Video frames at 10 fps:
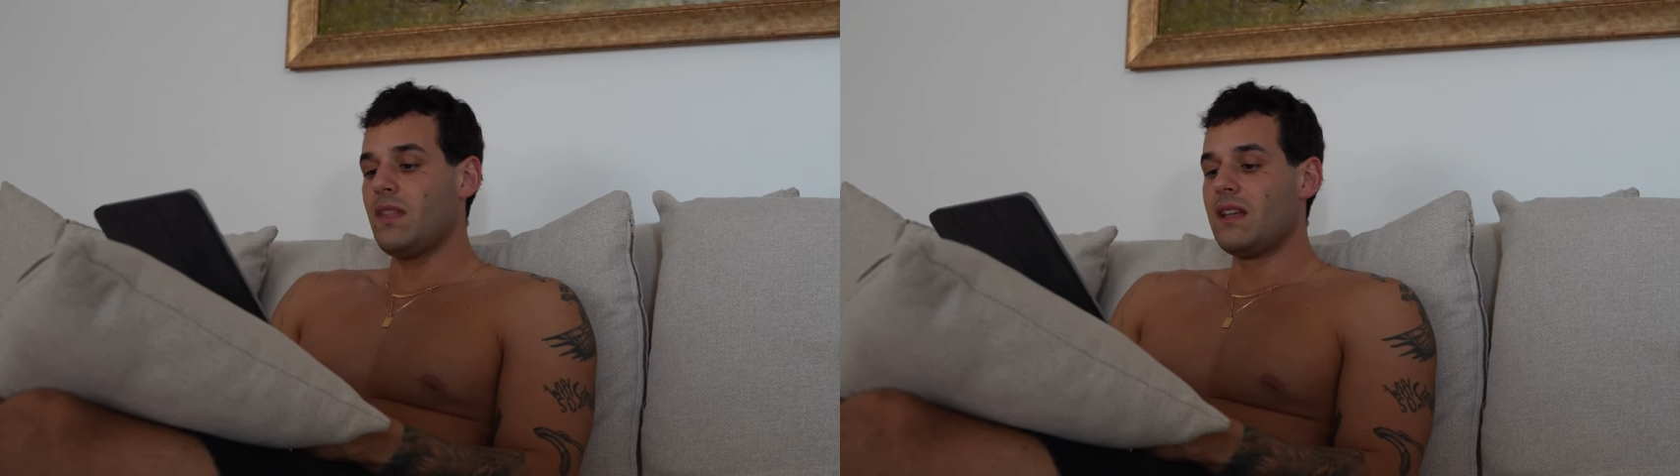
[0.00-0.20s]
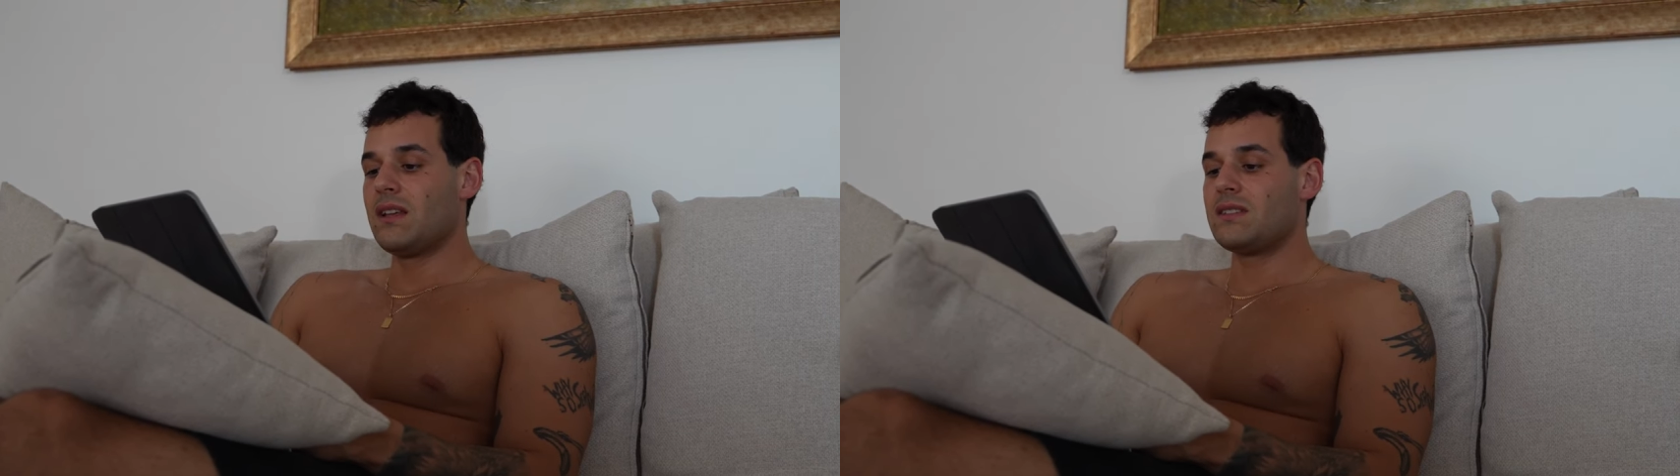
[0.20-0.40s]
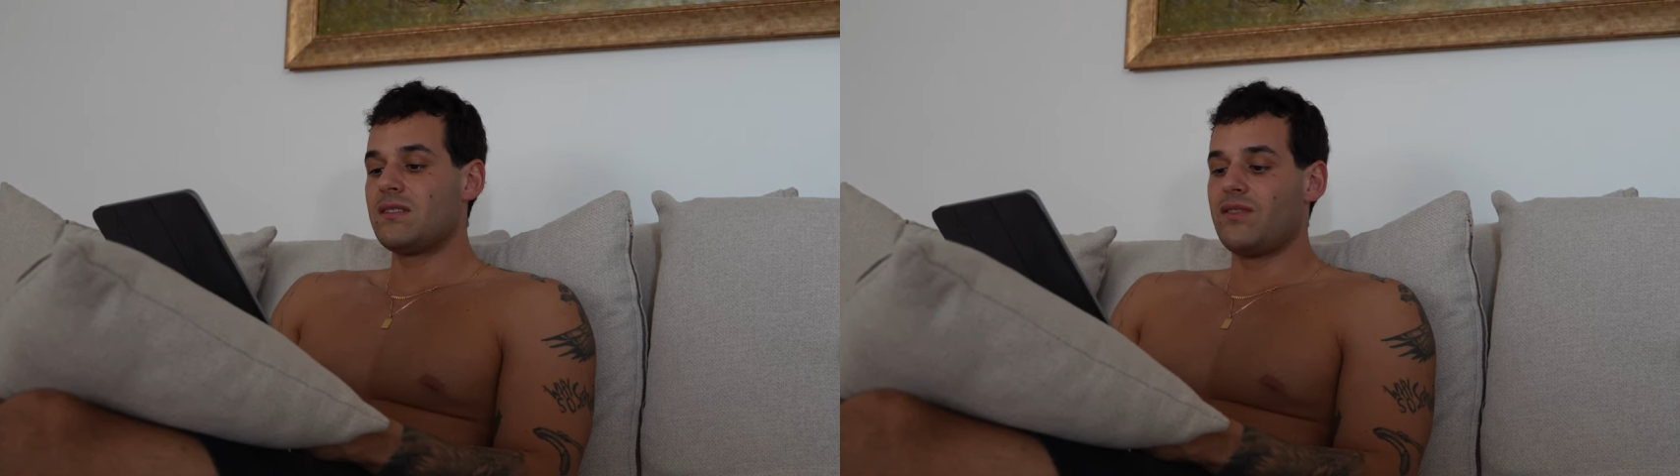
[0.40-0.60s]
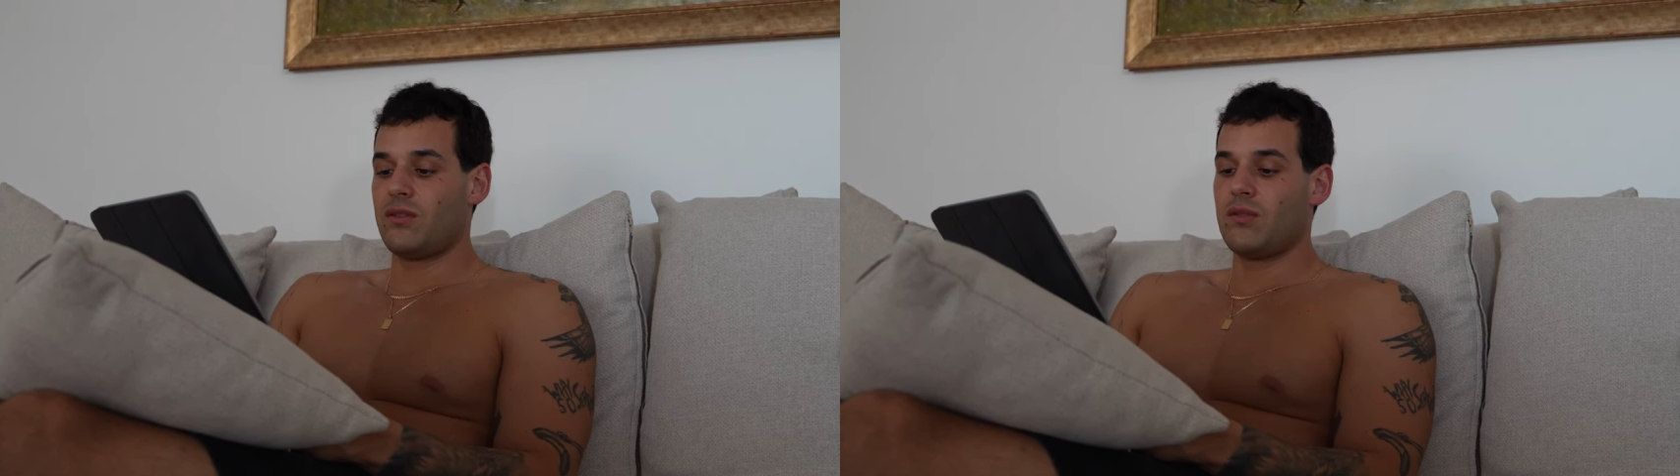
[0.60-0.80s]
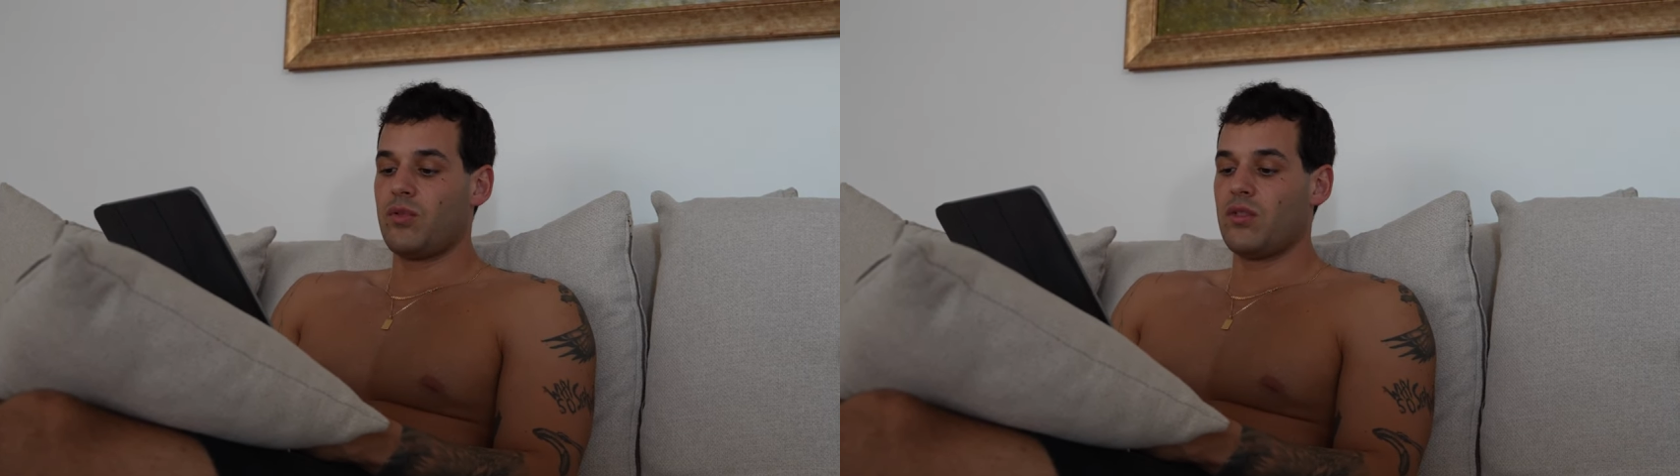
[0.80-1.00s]
and that's a
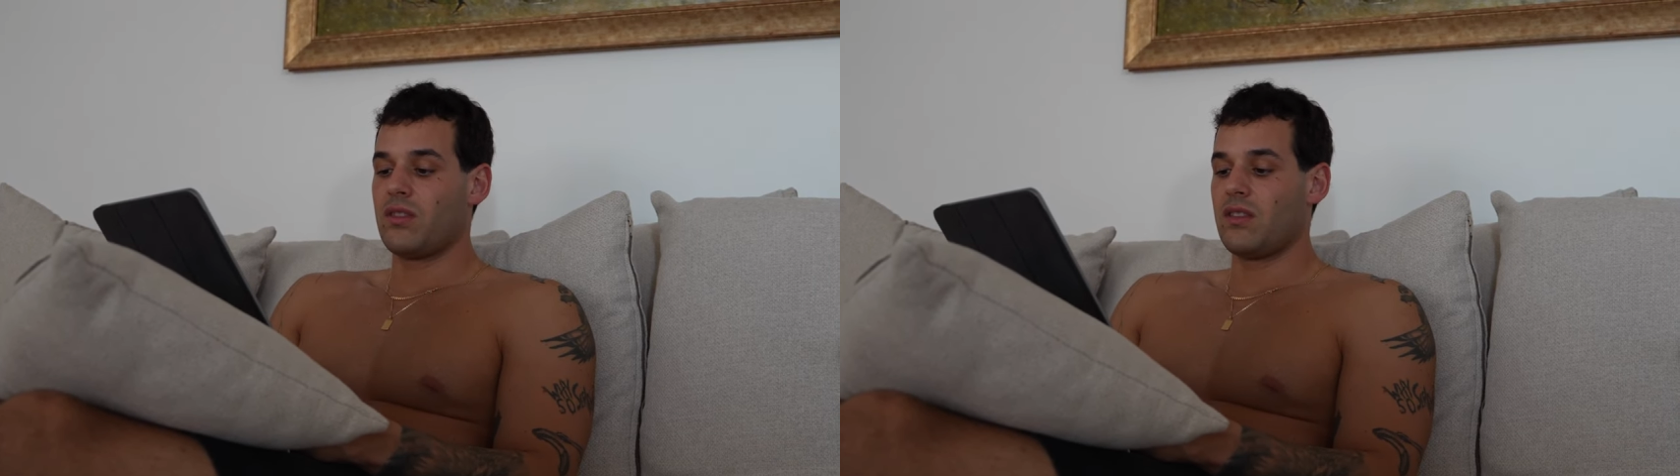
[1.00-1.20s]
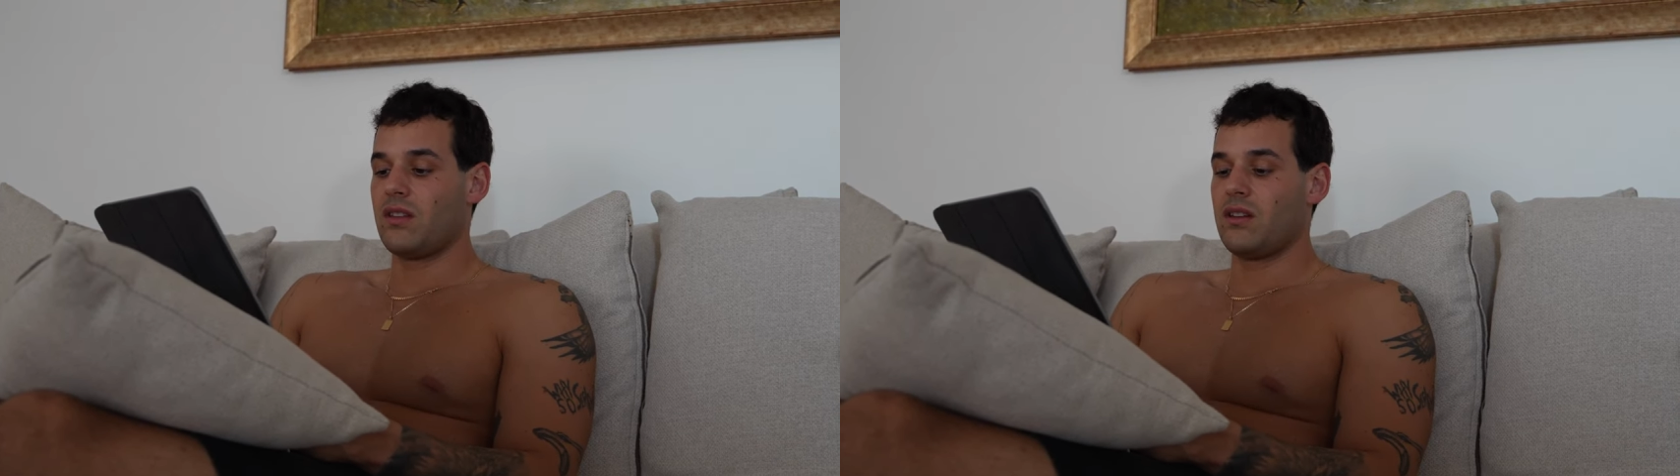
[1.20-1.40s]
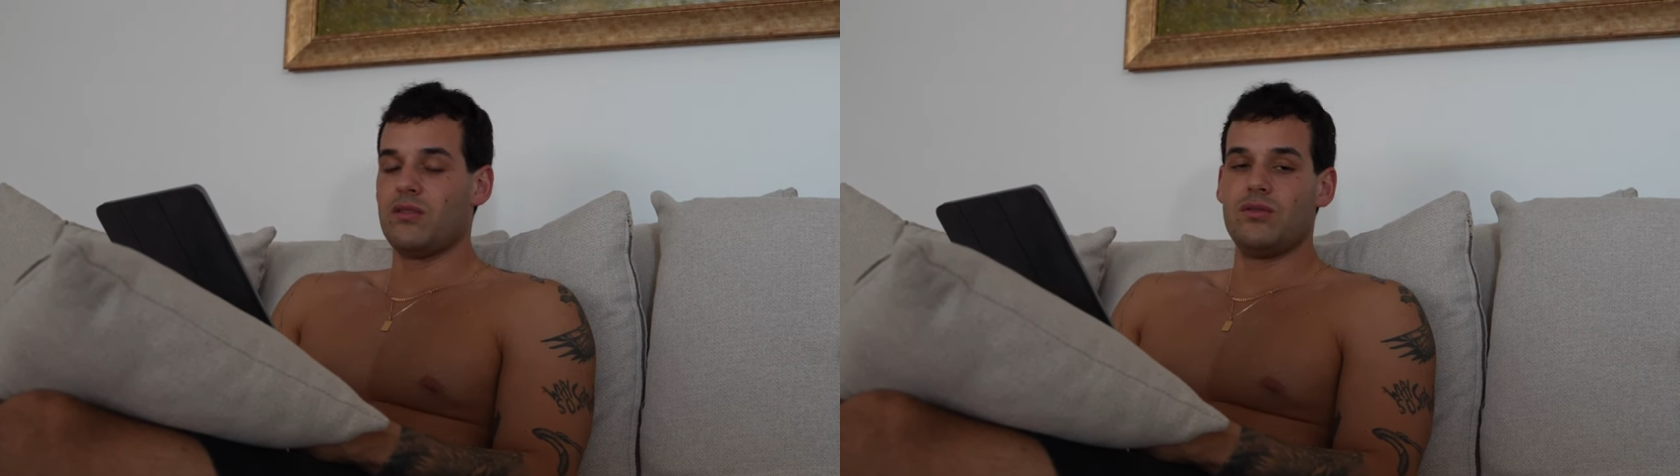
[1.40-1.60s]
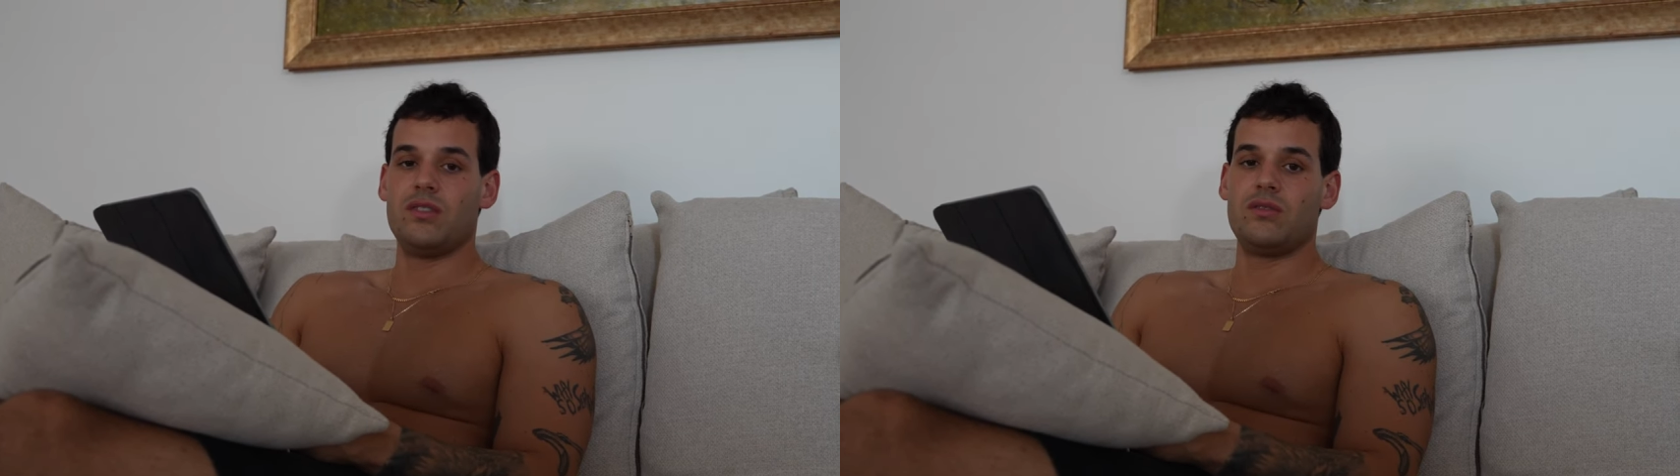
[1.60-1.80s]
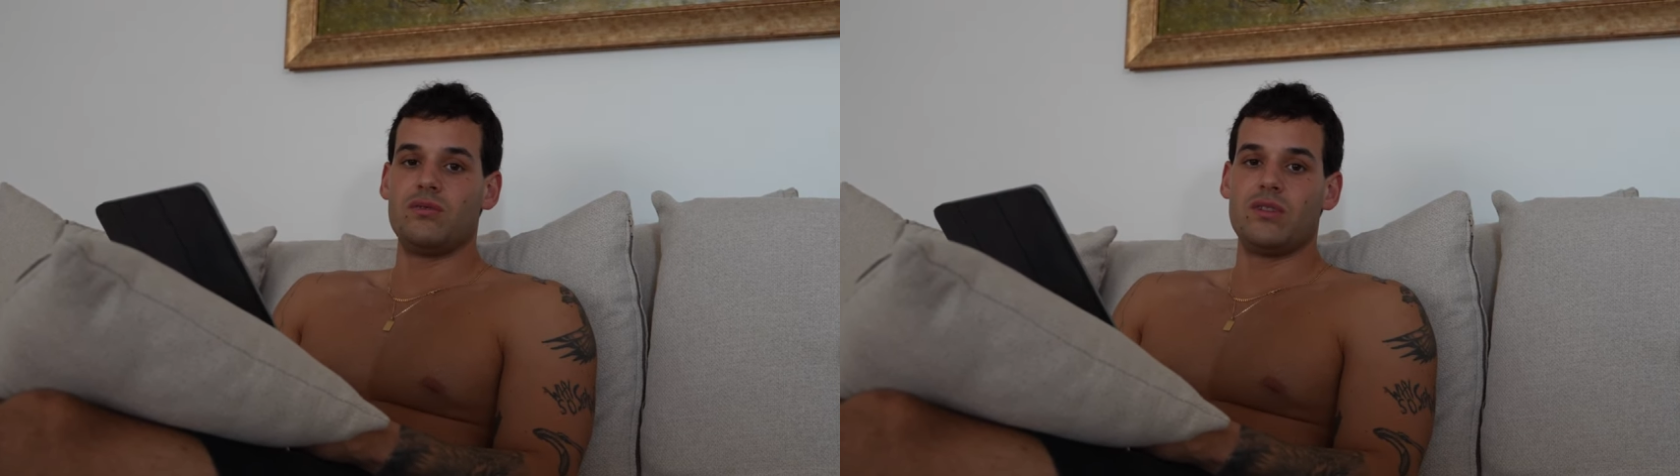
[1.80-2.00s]
very important thing that you
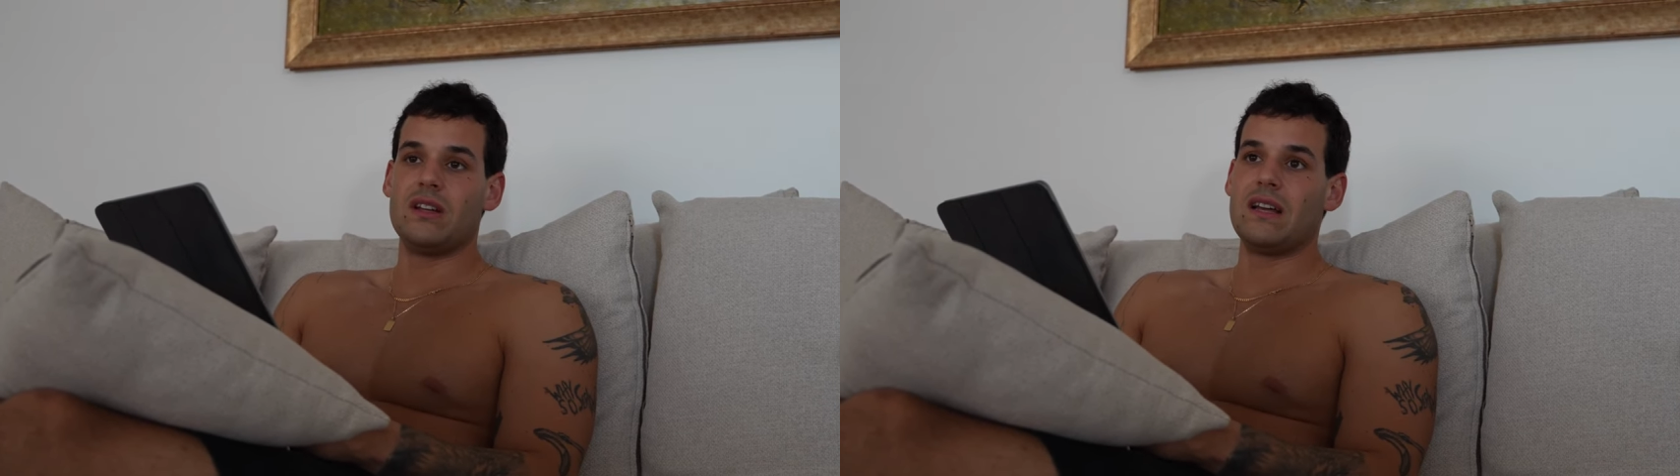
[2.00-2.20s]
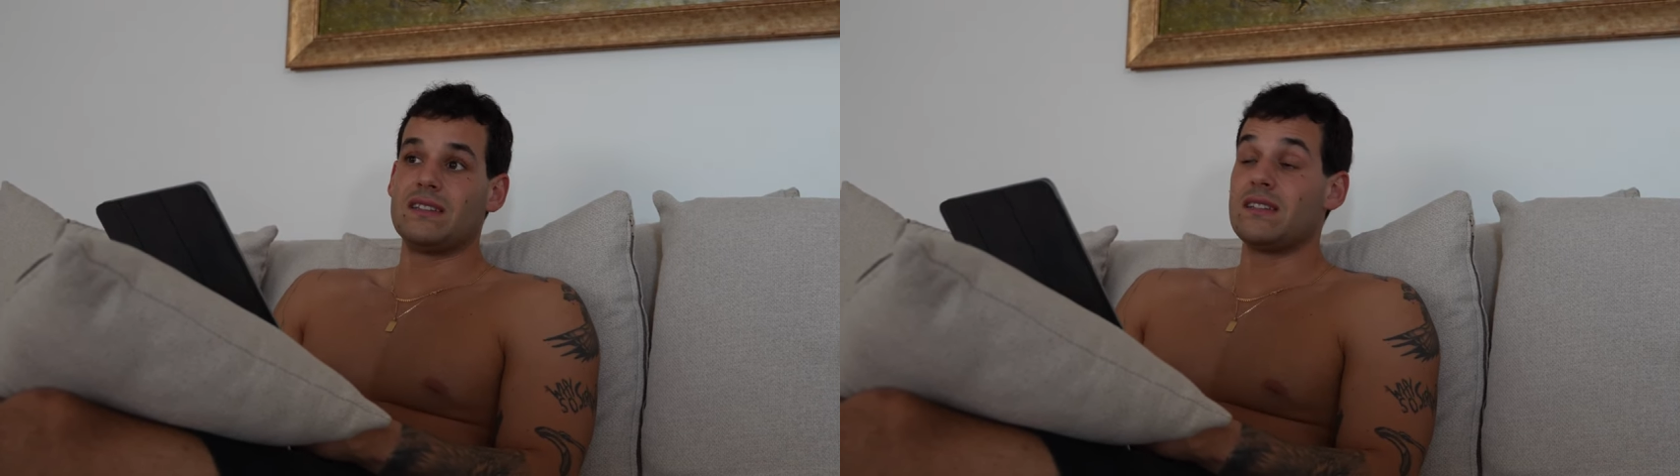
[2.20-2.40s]
need to realize.